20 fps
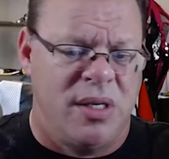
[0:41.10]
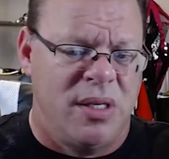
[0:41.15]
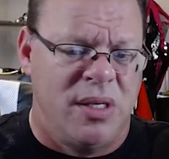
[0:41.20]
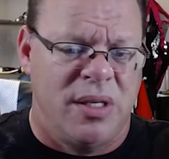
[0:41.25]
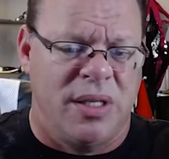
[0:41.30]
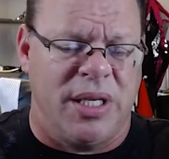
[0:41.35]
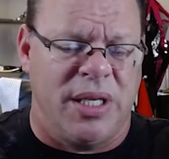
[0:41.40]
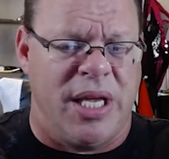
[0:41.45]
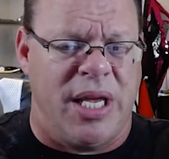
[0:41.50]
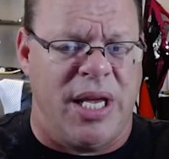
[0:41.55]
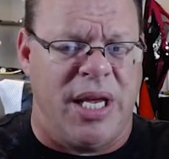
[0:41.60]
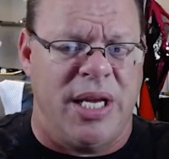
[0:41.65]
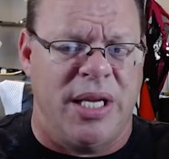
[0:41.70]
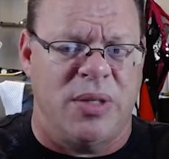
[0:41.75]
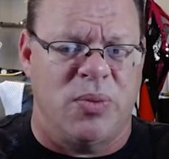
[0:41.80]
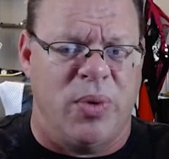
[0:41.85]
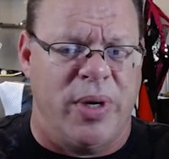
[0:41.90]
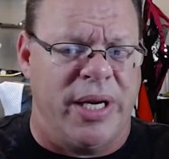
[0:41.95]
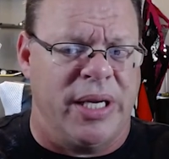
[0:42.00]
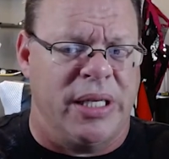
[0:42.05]
the
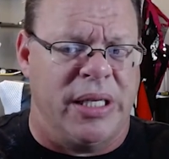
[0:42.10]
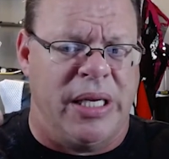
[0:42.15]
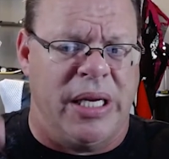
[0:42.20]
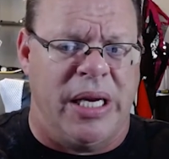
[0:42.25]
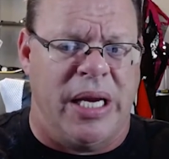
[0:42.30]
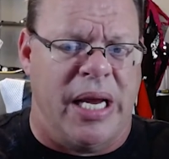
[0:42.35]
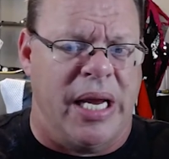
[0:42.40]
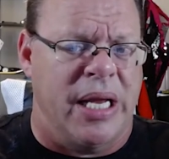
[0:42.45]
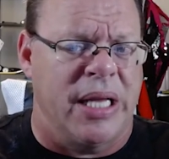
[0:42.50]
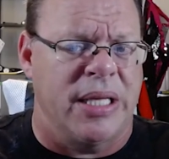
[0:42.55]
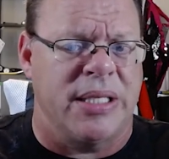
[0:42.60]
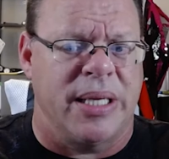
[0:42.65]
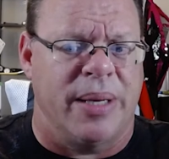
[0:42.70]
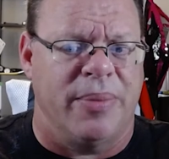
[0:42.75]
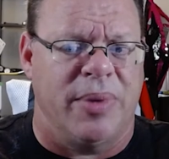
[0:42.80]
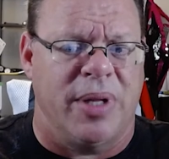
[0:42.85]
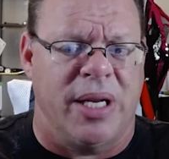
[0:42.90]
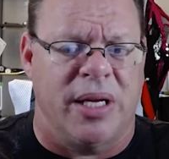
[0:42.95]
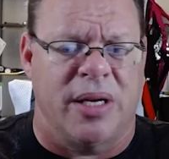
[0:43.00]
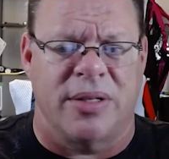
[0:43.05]
Keys Weekly, and
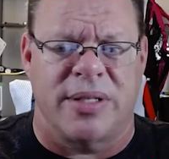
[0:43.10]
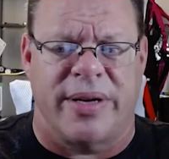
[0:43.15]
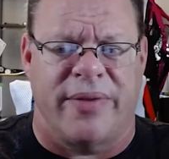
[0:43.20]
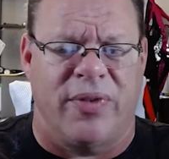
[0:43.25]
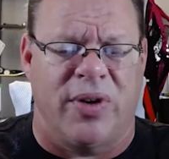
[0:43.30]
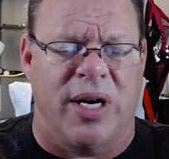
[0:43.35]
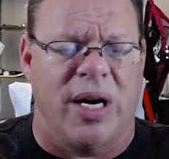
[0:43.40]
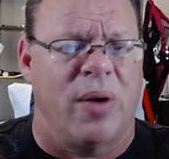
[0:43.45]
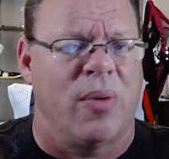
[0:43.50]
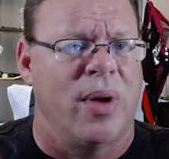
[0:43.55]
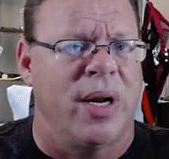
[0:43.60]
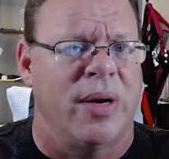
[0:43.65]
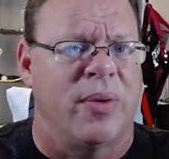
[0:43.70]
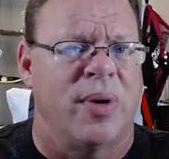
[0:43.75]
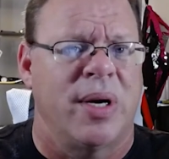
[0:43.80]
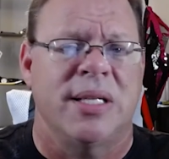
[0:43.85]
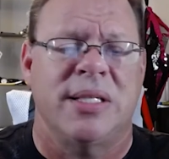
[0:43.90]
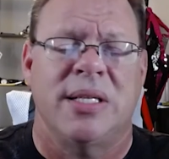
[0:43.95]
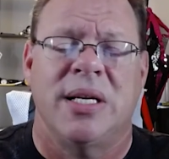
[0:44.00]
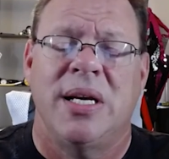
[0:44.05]
something else. I forgot what it
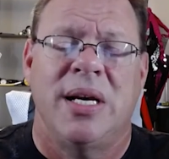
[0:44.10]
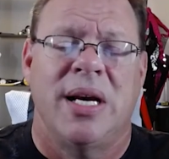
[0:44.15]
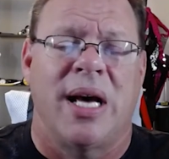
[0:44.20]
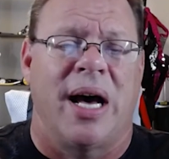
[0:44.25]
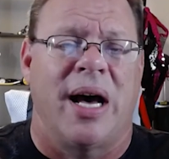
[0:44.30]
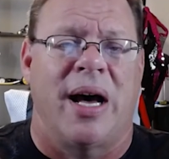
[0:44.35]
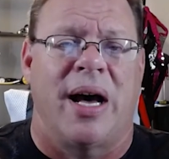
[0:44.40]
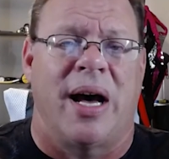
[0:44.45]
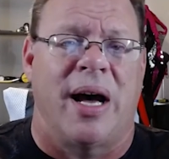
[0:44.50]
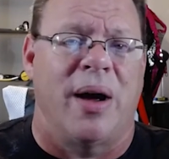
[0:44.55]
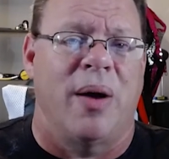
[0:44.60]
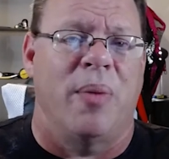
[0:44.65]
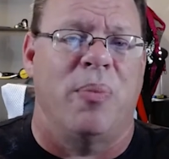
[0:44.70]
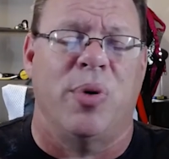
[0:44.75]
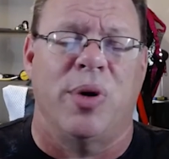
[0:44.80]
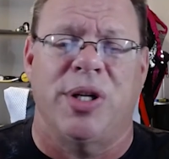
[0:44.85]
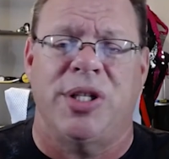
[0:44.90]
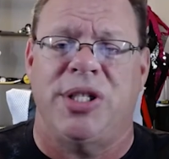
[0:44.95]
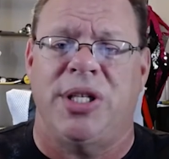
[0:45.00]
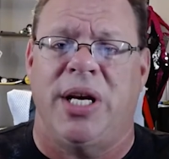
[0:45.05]
was. I
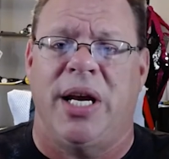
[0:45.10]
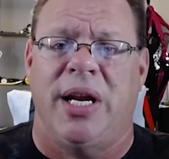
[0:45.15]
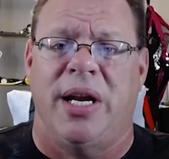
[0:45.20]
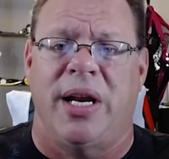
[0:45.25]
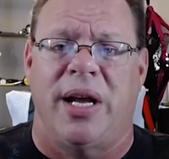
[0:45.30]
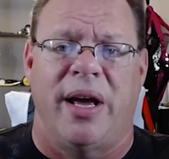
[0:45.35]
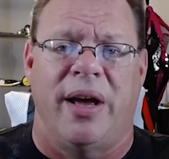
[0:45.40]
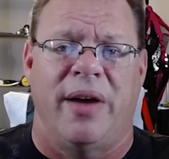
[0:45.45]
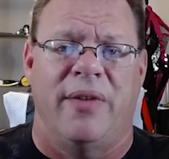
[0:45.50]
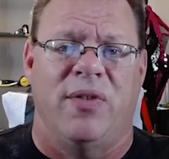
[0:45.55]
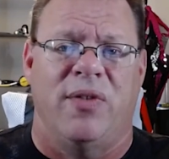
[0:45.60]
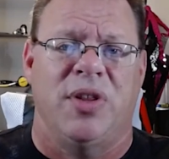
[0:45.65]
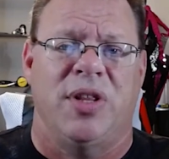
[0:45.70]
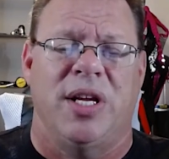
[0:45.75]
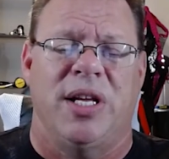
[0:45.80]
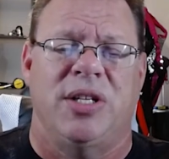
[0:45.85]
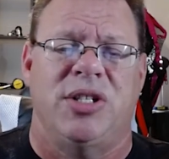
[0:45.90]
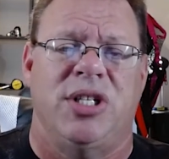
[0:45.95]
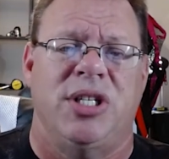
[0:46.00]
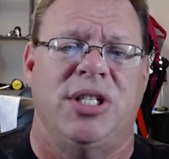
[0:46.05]
appreciate
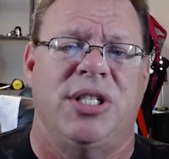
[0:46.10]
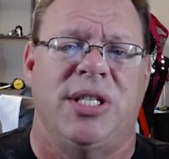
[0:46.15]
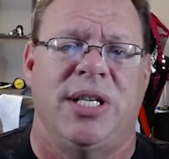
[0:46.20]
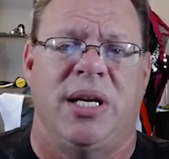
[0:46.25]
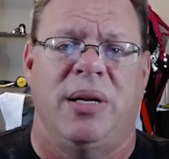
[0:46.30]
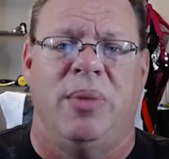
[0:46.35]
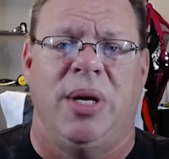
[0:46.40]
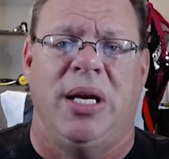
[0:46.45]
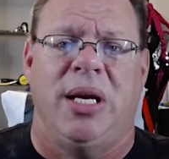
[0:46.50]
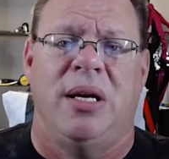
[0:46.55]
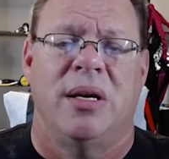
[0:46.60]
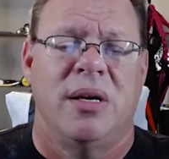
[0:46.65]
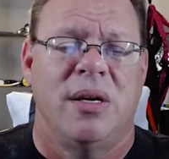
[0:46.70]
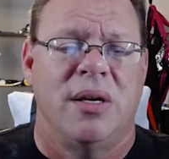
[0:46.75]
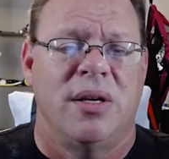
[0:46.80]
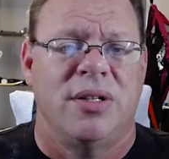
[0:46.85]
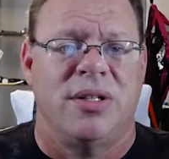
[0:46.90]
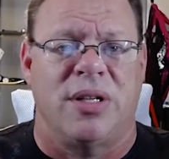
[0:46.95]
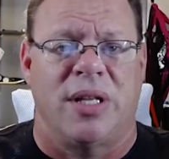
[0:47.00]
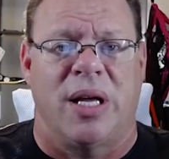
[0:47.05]
everything she sent me,
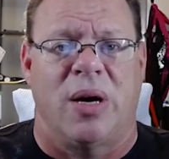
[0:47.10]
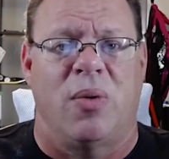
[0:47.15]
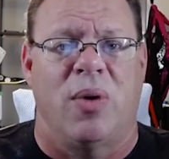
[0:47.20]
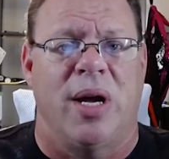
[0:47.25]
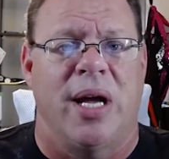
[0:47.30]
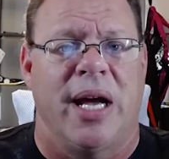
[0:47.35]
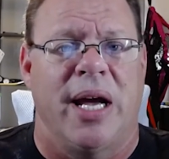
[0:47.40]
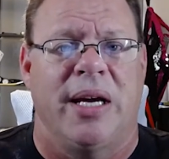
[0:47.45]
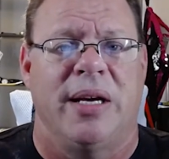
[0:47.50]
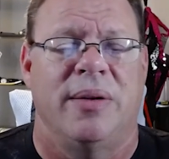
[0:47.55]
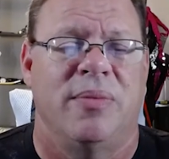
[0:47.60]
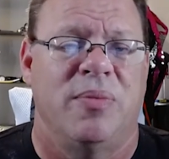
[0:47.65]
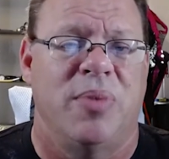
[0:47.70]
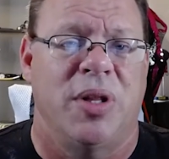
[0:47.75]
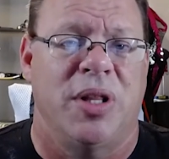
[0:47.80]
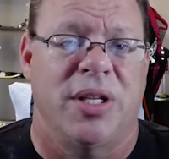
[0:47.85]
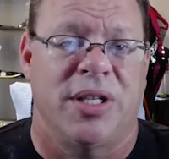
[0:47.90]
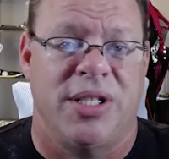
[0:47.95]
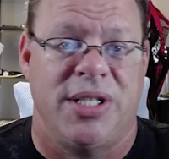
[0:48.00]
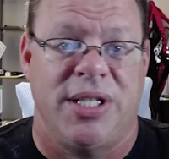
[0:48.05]
so that way I can,
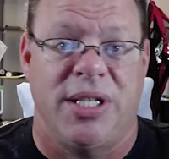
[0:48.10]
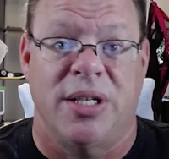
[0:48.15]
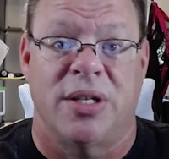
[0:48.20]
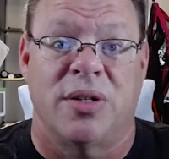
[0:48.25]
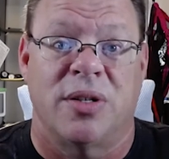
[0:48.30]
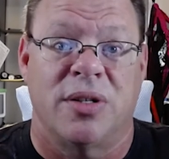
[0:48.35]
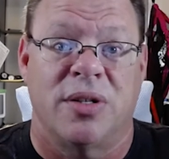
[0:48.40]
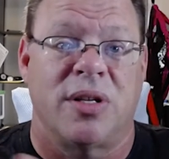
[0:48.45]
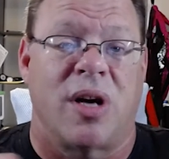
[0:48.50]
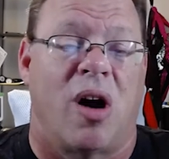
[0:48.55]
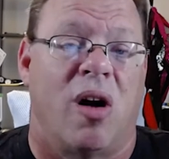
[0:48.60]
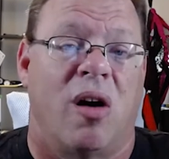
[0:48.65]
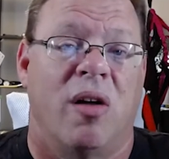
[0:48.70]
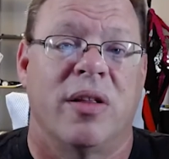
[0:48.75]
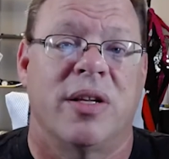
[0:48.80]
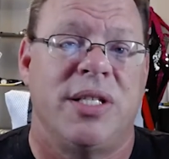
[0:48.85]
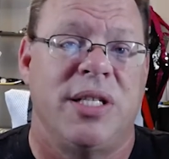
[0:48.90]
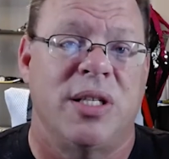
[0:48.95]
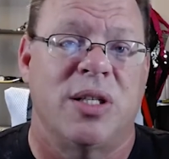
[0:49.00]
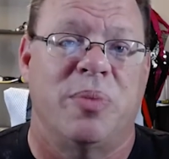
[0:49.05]
but the stills, all
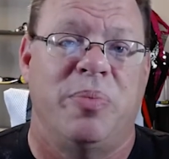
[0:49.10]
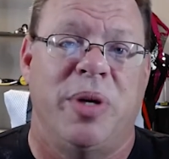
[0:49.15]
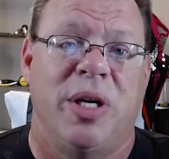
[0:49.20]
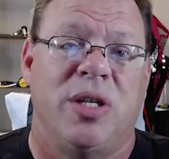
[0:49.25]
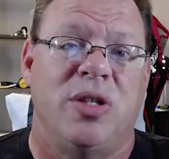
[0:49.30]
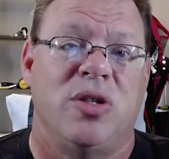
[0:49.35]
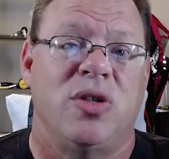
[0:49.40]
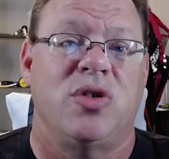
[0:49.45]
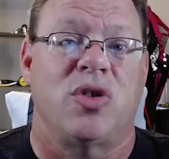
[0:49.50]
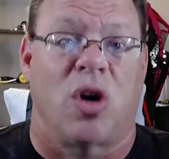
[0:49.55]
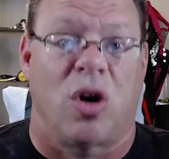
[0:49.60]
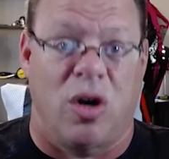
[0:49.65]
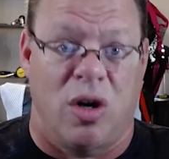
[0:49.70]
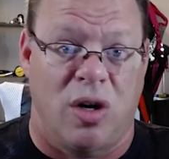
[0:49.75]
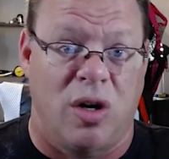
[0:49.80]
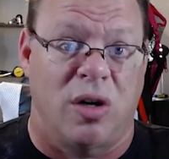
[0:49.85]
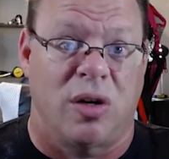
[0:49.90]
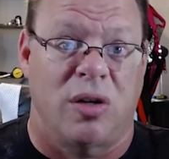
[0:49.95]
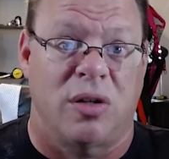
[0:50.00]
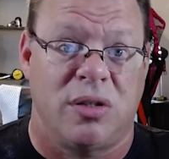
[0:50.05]
the still pictures are
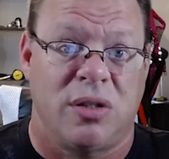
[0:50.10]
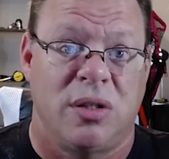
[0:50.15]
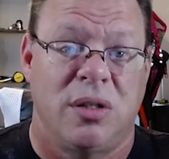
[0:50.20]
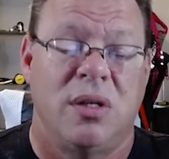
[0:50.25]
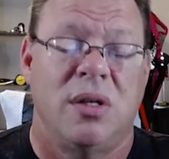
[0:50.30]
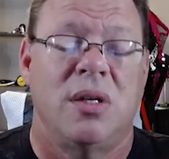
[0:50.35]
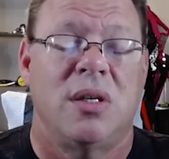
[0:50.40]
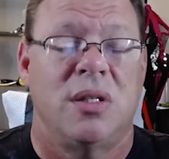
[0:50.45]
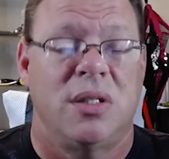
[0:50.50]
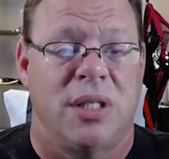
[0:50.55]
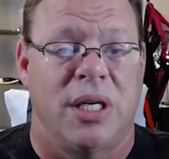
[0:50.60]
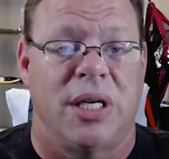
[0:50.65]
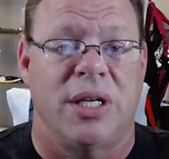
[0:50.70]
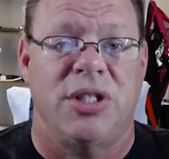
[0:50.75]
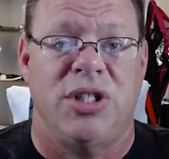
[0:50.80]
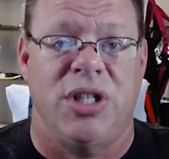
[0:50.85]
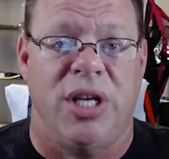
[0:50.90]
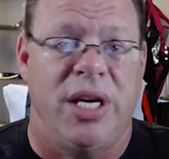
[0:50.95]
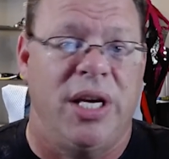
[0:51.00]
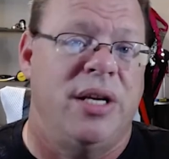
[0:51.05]
hers. So
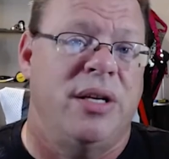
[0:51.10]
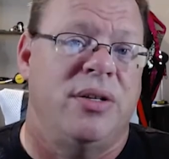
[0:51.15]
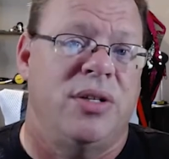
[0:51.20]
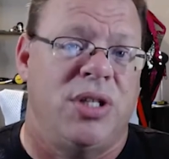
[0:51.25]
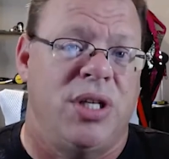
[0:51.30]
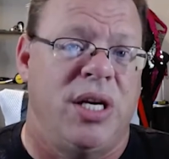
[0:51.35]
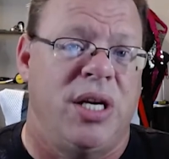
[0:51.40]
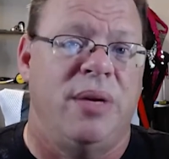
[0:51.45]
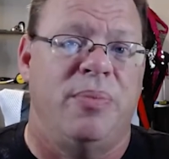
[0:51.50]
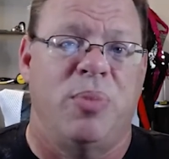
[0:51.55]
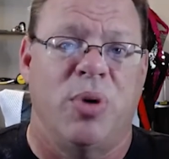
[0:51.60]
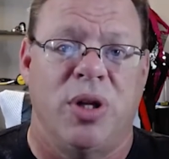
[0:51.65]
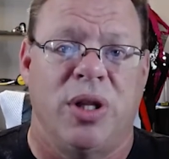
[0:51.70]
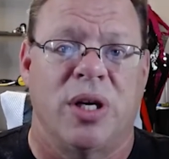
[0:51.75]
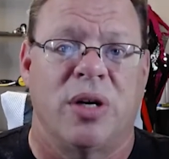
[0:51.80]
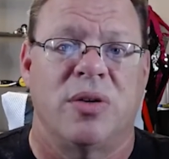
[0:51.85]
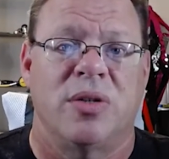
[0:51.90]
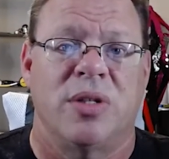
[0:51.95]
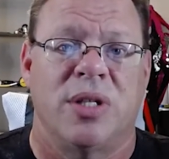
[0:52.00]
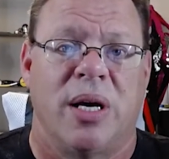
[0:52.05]
she put
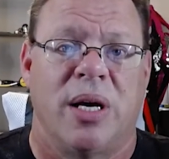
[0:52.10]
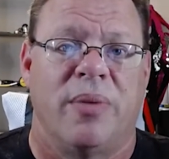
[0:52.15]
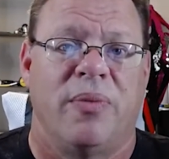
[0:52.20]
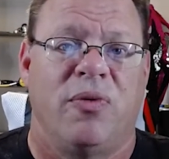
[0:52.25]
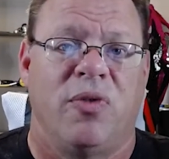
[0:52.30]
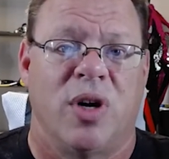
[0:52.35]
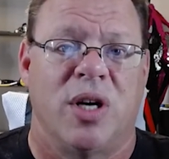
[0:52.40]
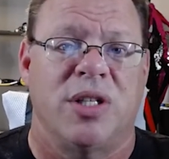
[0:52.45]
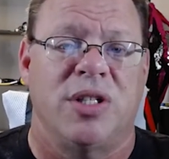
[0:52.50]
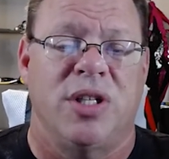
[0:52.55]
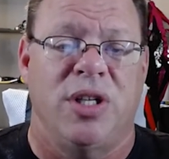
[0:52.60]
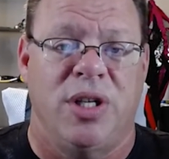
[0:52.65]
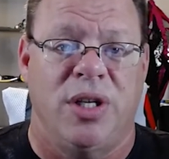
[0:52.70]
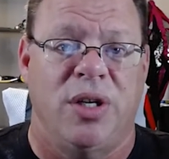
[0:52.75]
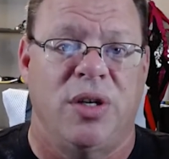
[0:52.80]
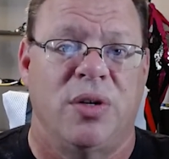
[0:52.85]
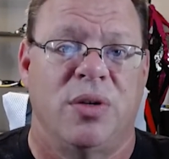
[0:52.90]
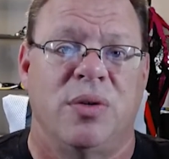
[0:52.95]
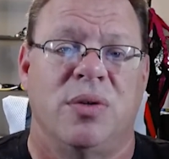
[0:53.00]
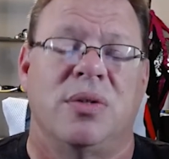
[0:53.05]
those up for us to
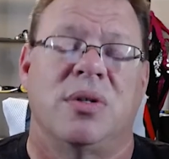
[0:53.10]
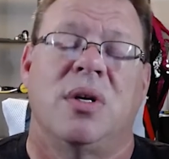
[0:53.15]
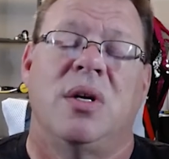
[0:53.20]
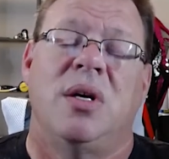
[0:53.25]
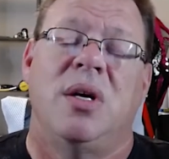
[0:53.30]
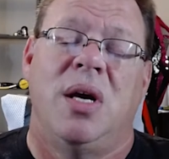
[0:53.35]
use.